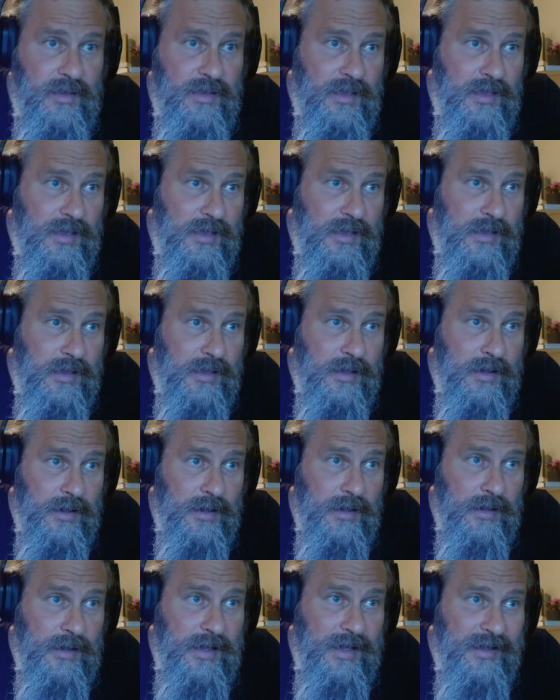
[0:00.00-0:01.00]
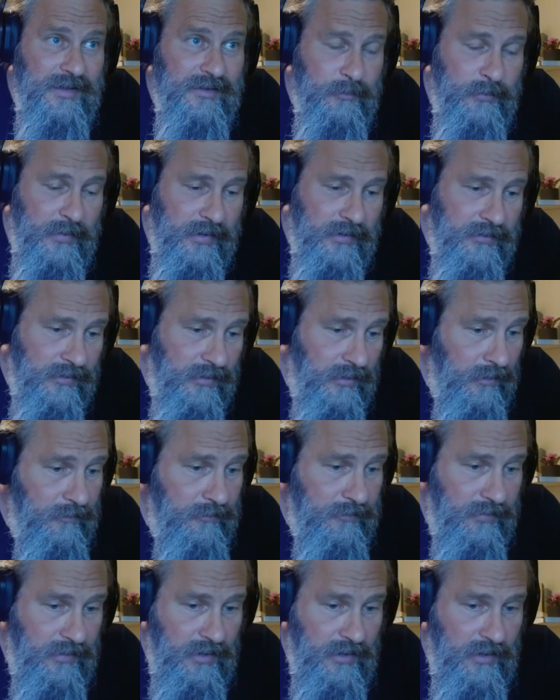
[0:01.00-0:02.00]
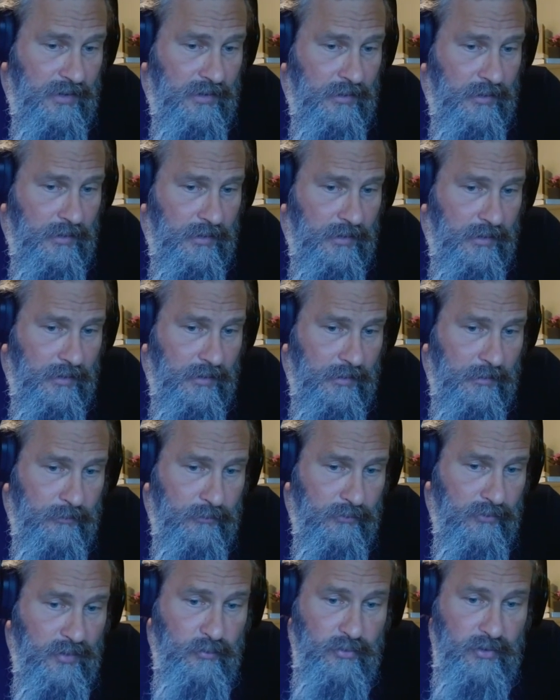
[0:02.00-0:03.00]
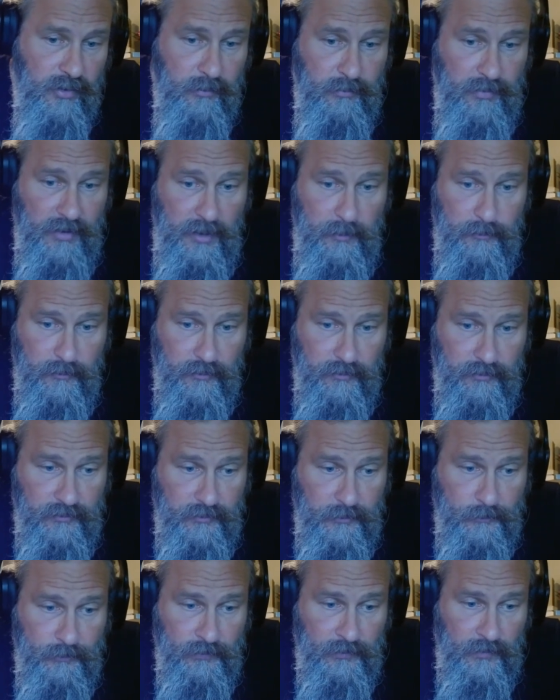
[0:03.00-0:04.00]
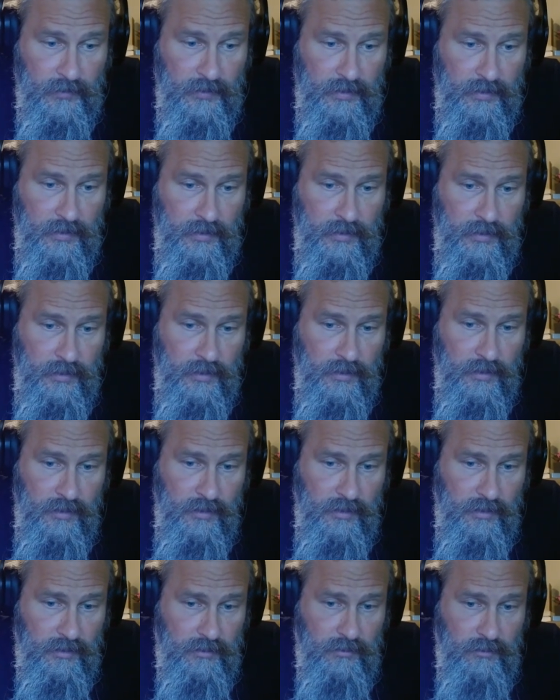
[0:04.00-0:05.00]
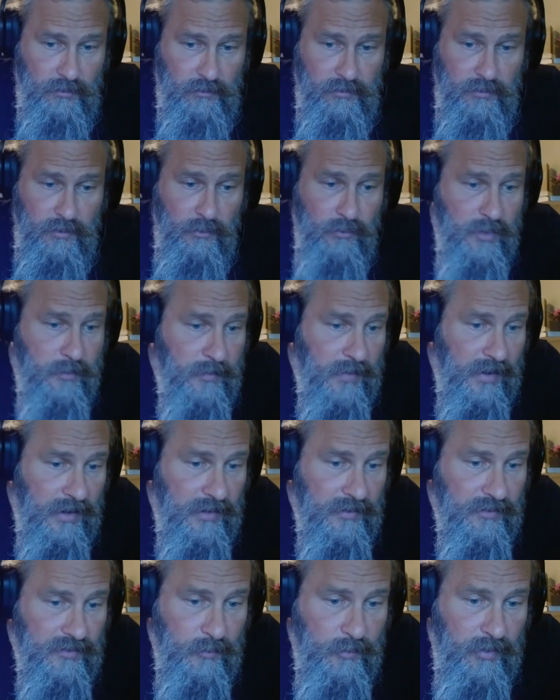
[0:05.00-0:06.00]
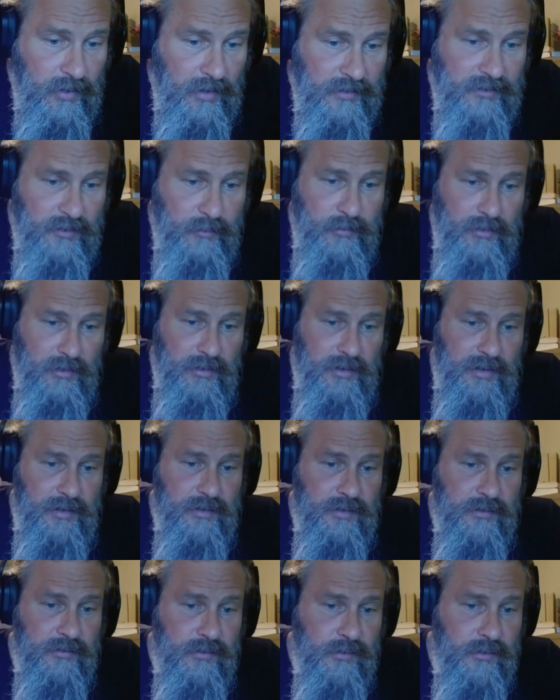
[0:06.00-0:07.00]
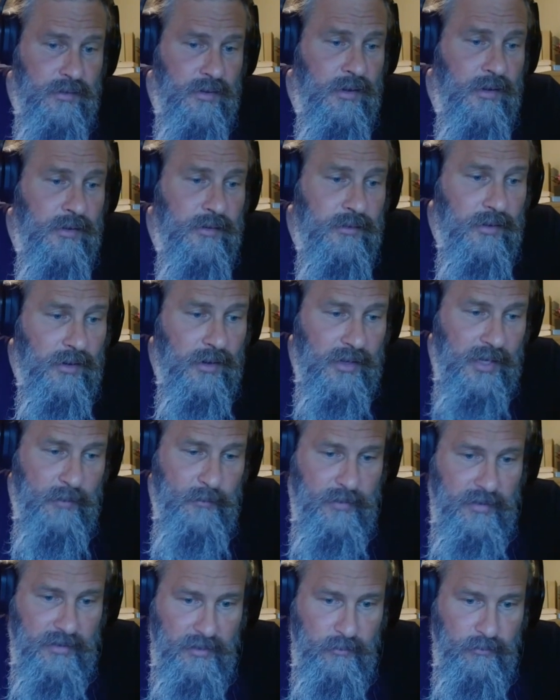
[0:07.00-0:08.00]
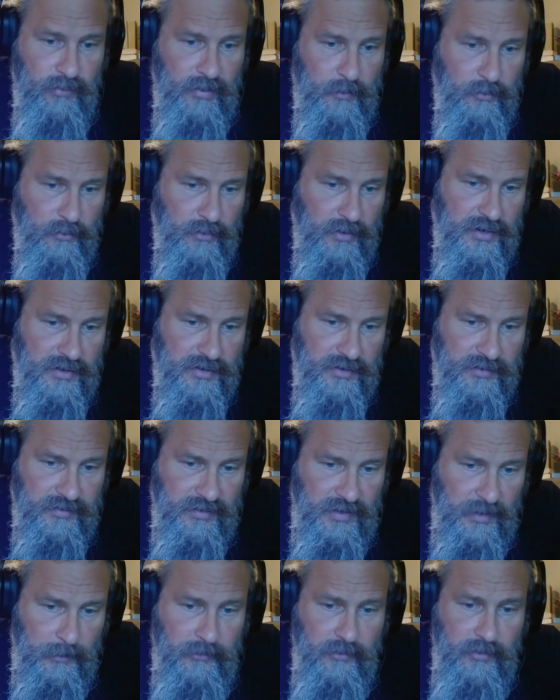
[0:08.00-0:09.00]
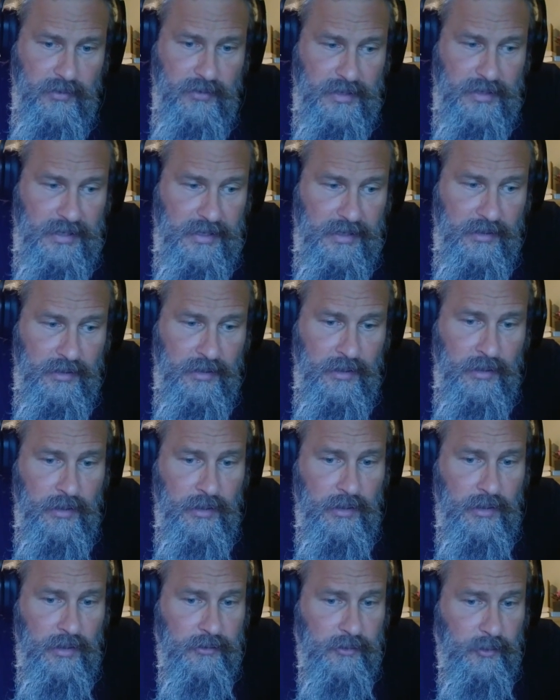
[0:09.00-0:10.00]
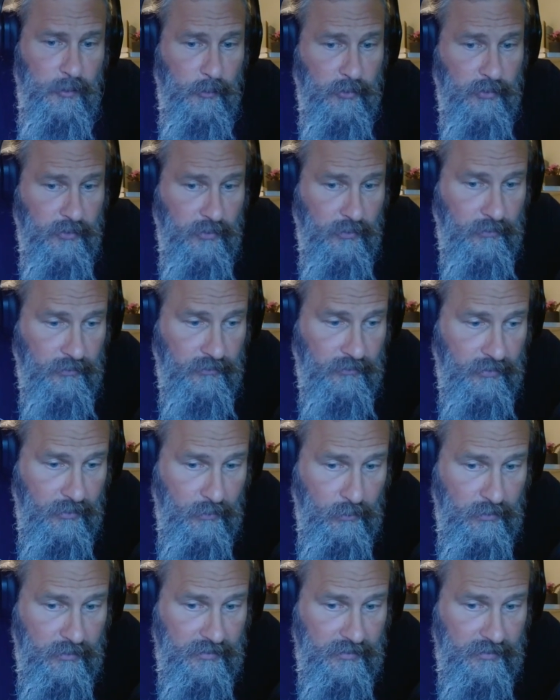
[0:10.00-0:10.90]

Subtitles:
key aspects of the preprint papers. Now, there remains the possibility that certain undocumented preparation steps are needed to produce the